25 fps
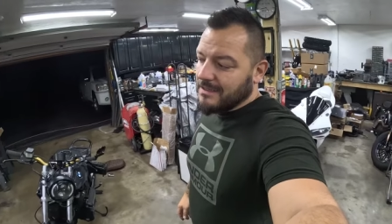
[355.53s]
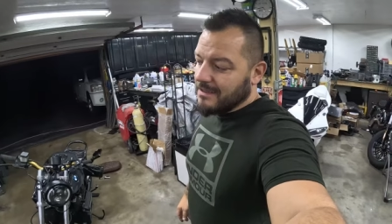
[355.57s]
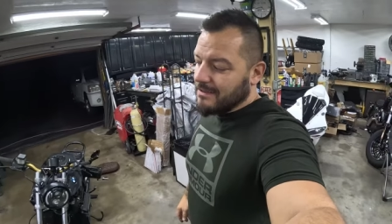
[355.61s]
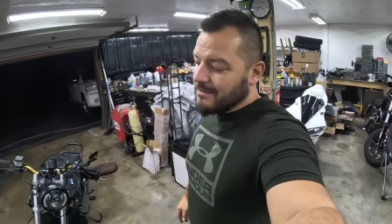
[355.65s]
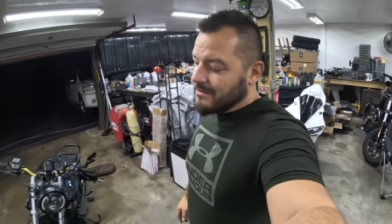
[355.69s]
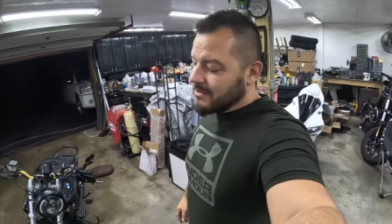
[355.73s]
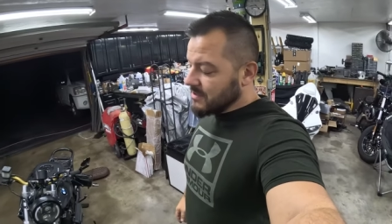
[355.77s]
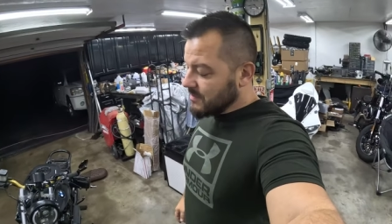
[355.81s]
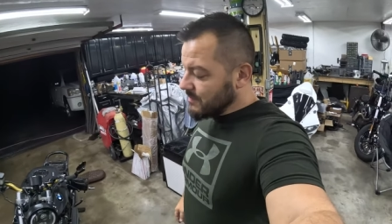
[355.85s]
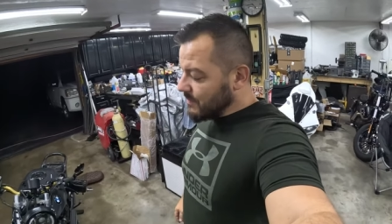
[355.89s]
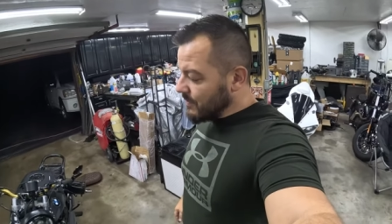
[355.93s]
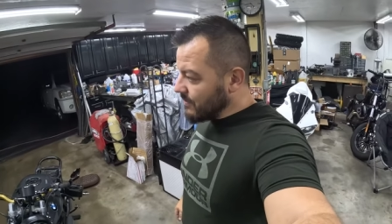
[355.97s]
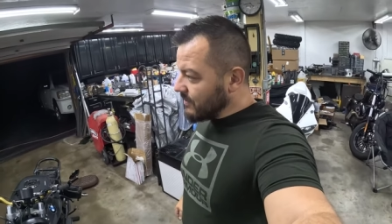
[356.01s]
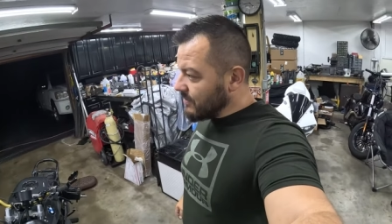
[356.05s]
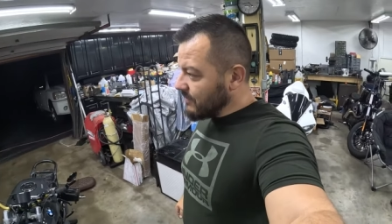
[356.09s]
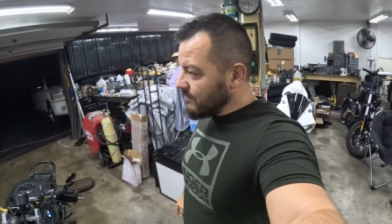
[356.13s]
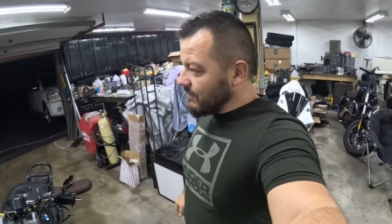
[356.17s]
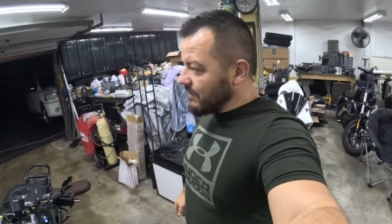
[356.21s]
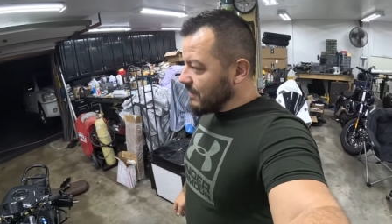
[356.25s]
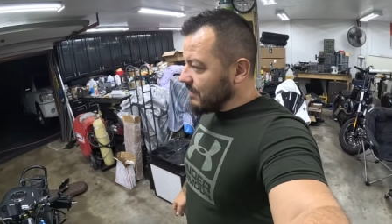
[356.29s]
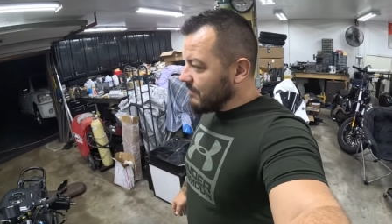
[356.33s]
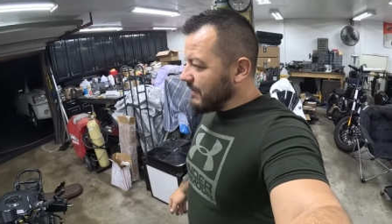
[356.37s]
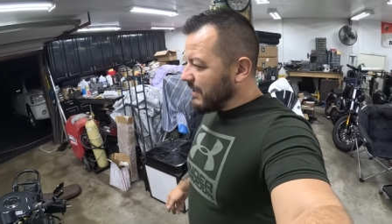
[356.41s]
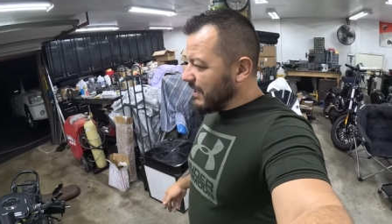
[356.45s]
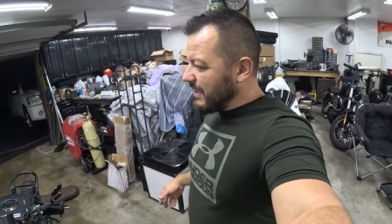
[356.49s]
It was smoking
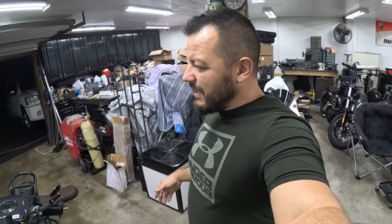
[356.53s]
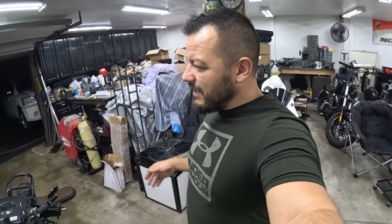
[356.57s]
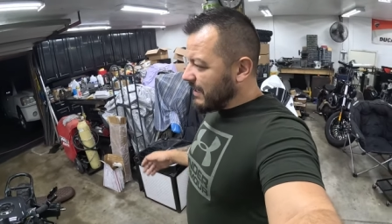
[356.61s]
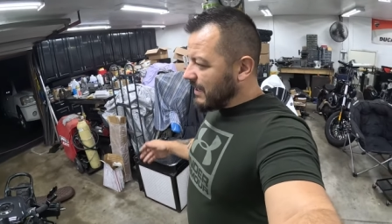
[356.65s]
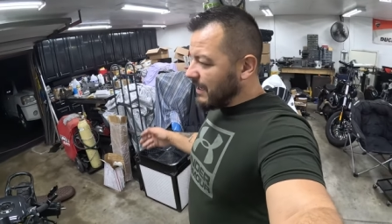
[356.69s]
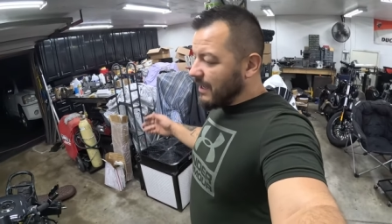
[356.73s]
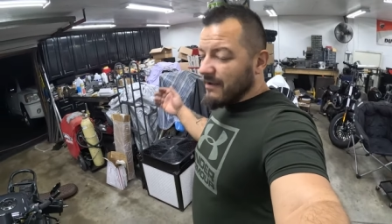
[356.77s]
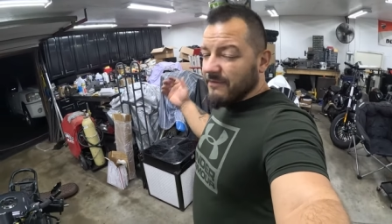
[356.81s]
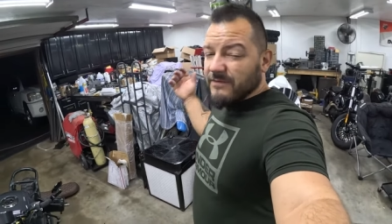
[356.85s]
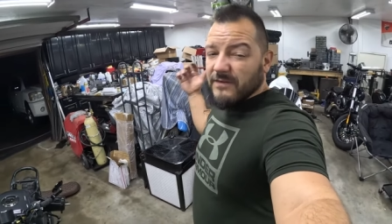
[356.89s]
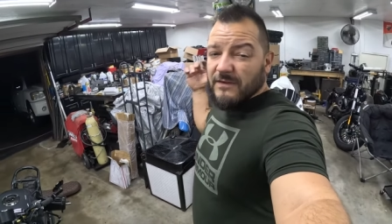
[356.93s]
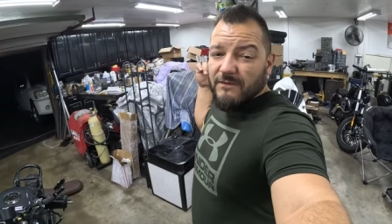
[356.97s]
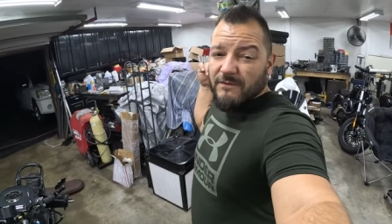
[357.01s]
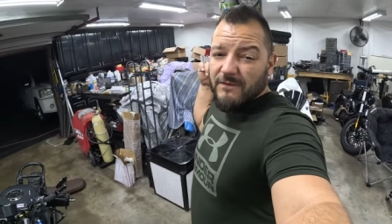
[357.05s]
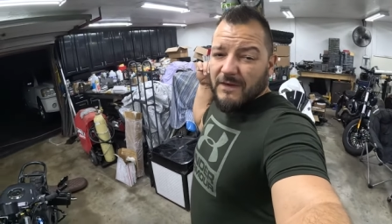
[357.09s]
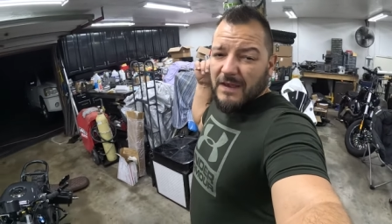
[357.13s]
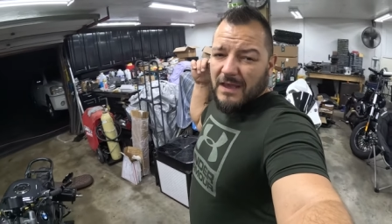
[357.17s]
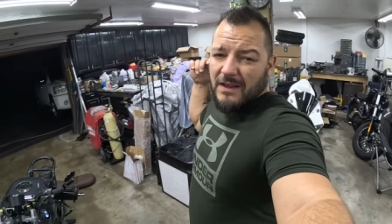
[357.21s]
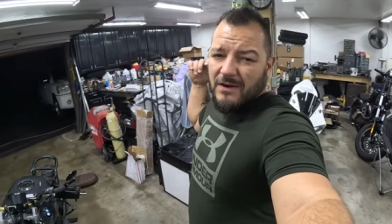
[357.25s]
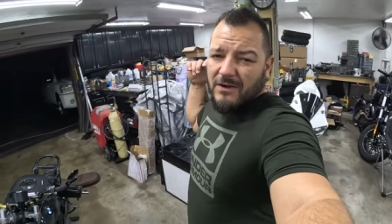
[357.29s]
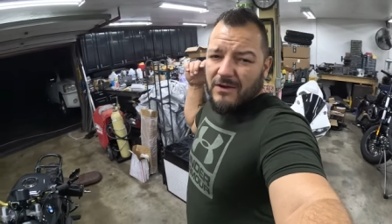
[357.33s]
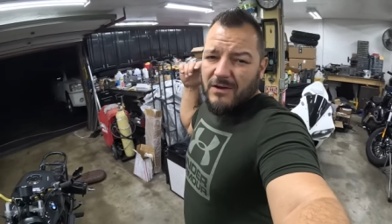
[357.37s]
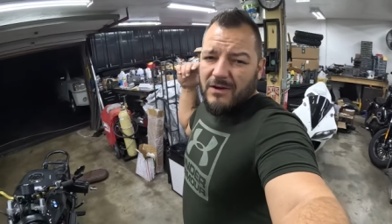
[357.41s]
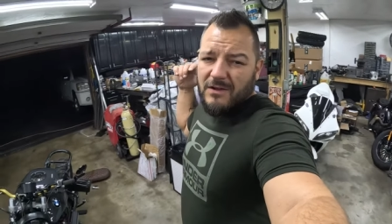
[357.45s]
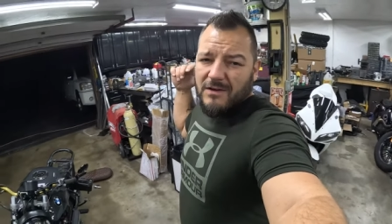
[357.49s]
really bad. I have the
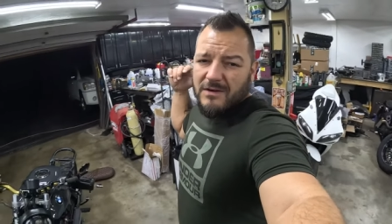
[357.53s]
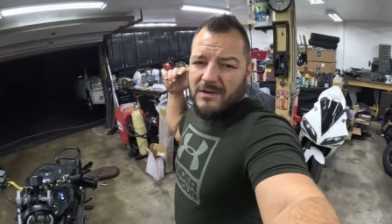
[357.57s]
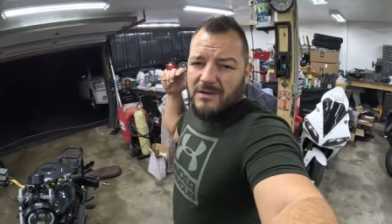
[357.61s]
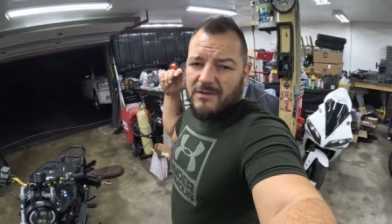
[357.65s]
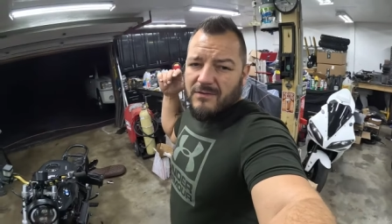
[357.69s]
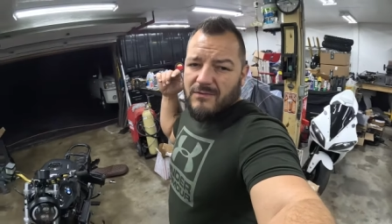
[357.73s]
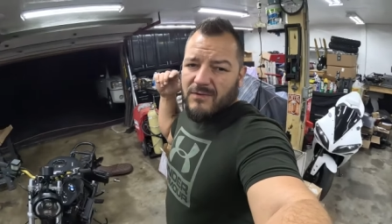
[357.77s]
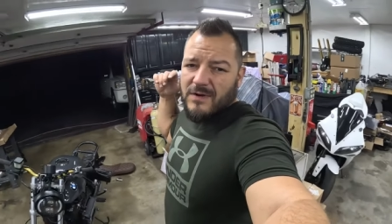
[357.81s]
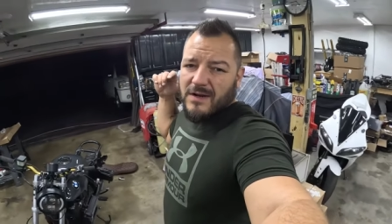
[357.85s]
fan on